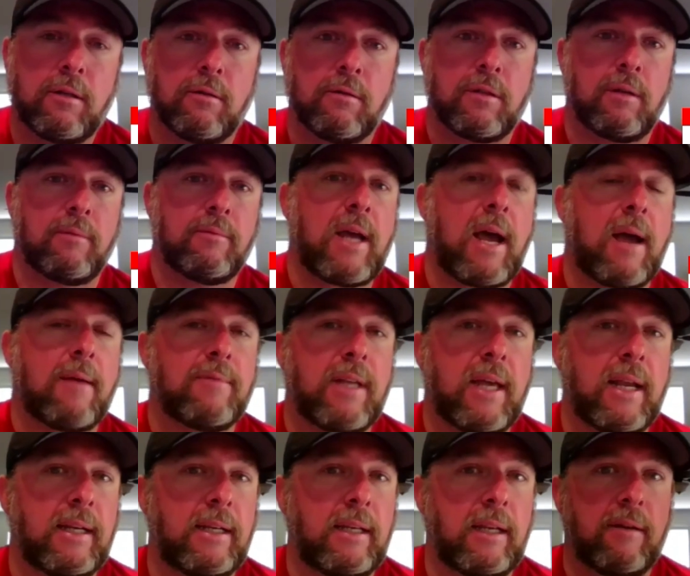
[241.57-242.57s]
You know, sometimes
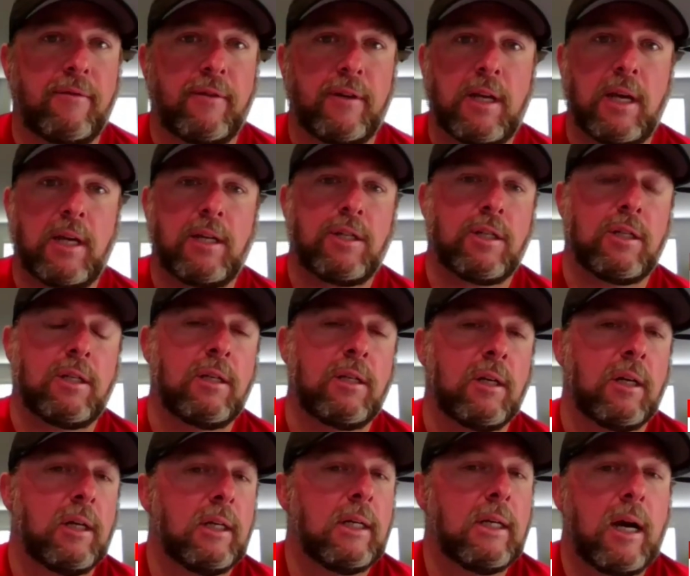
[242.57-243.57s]
that identification
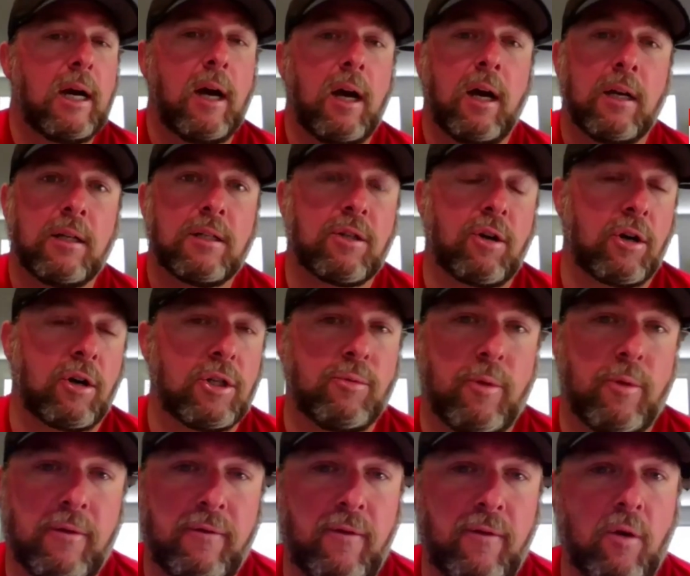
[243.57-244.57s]
starts
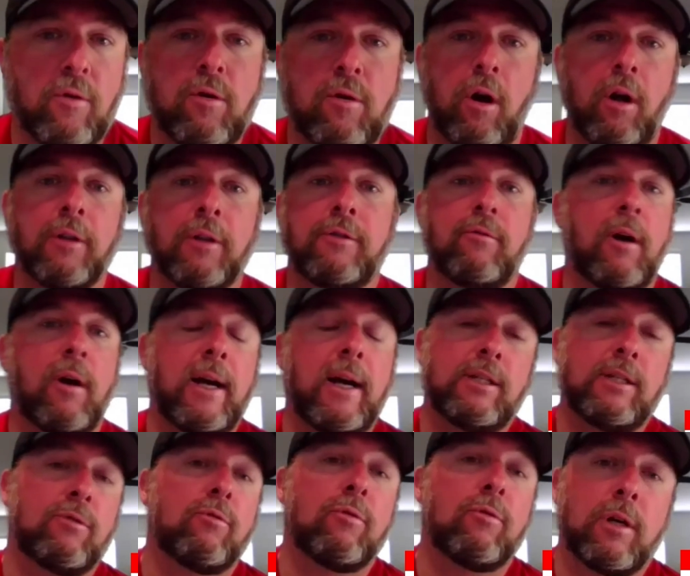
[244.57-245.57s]
with a phone call to a high
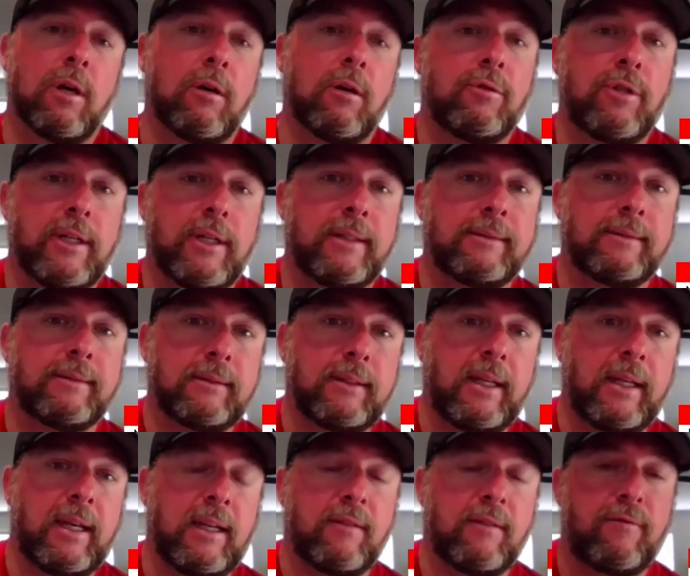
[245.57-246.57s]
school coach
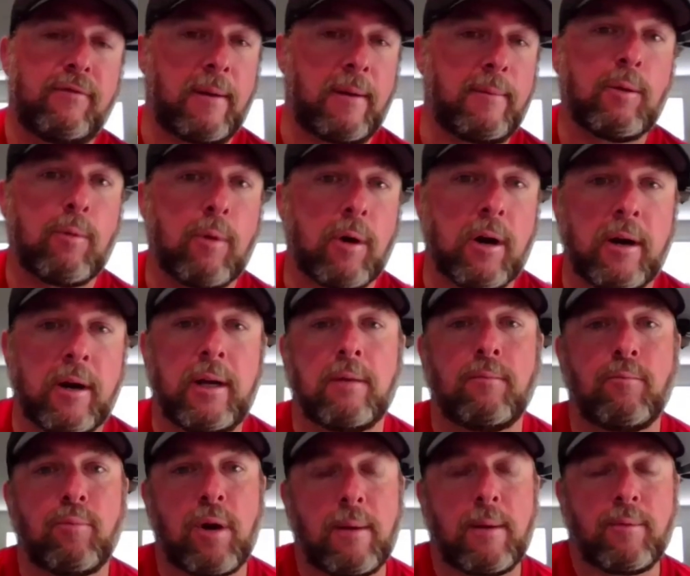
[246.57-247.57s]
in February
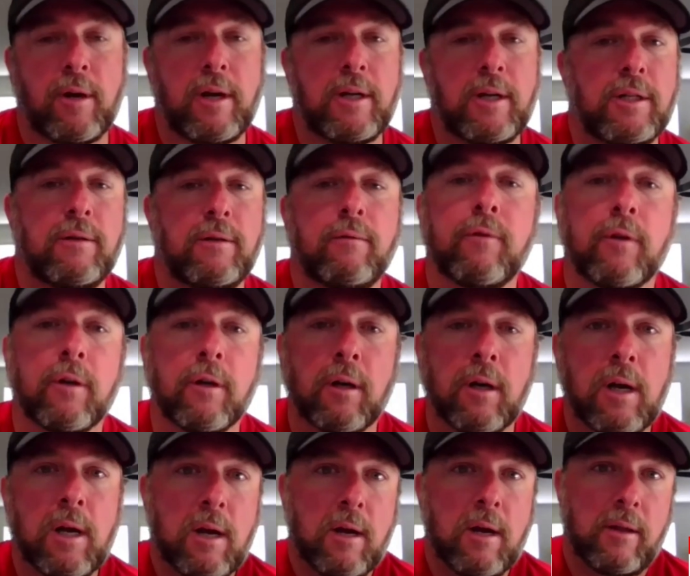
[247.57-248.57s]
in preparation for
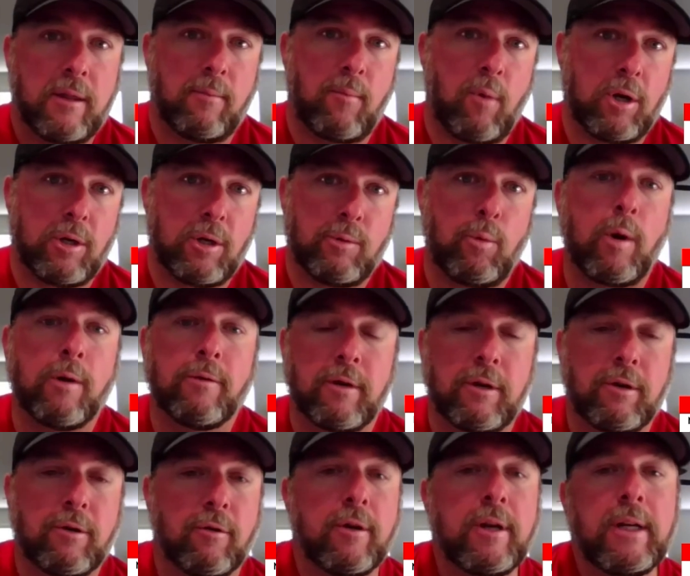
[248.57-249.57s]
the March 1
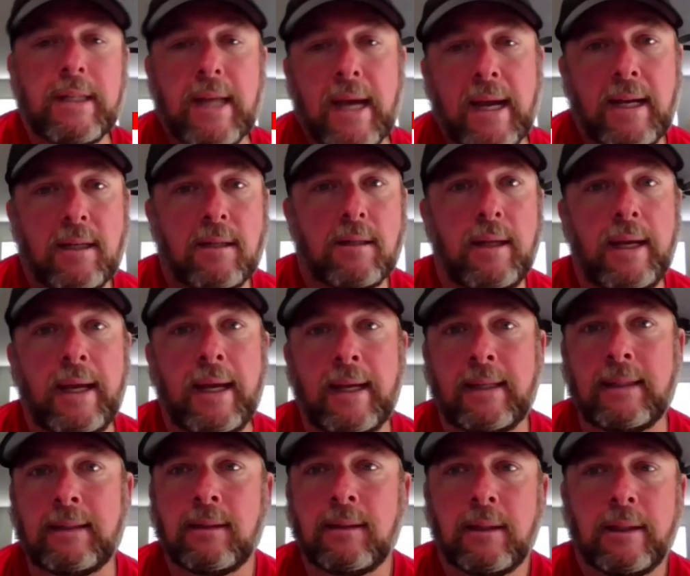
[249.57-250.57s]
recruiting date.
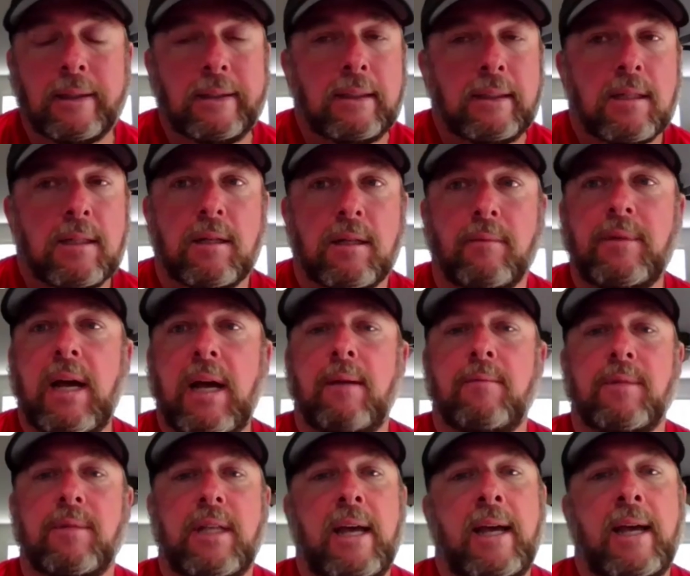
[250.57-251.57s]
And
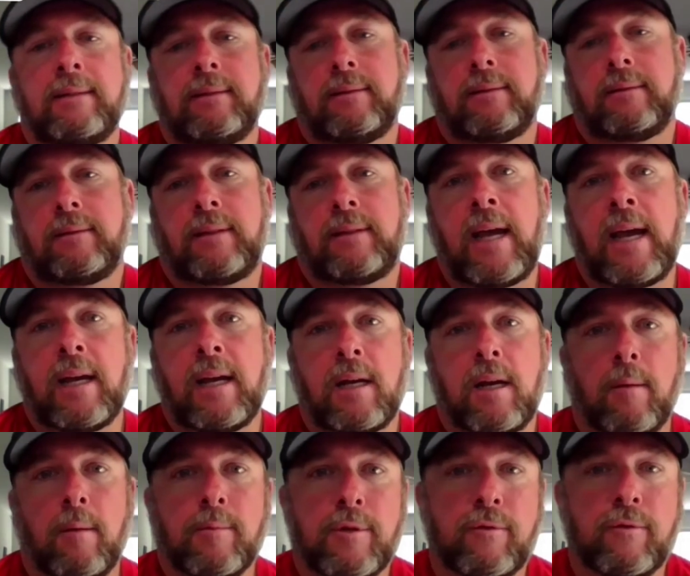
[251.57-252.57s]
sometimes that
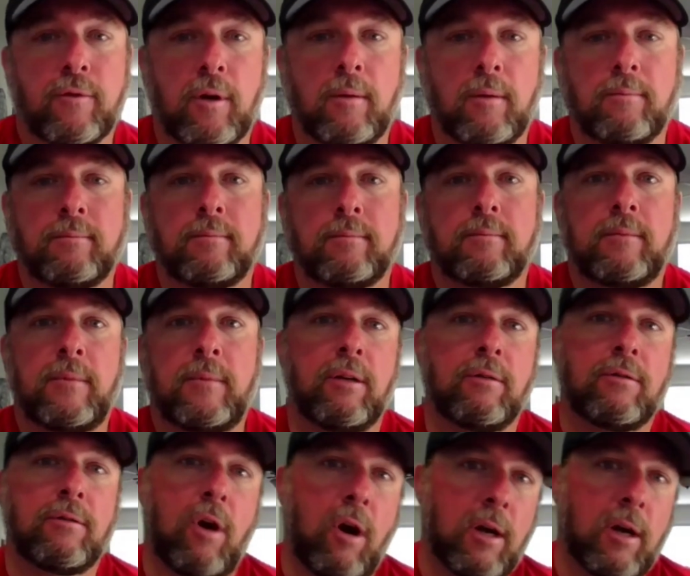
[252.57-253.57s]
comes from, you know,
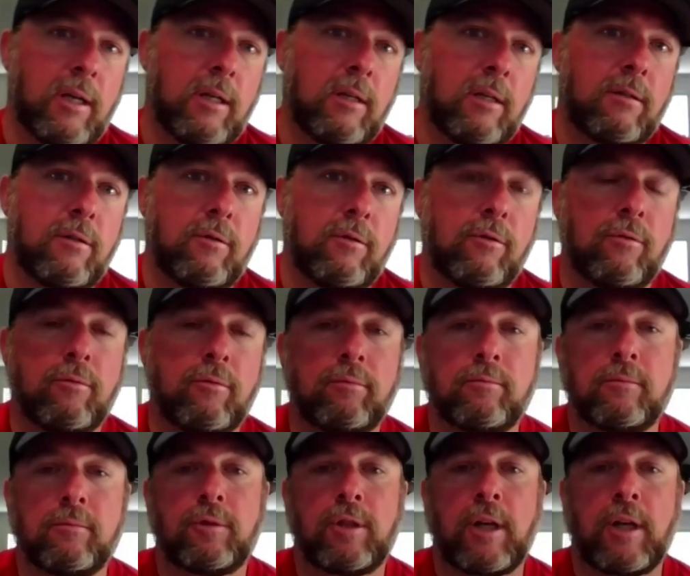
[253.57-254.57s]
talking to
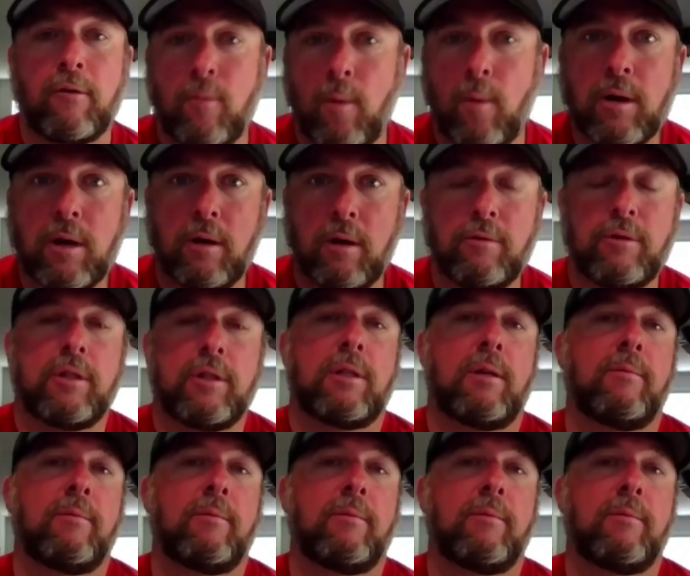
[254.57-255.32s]
travel ball coaches.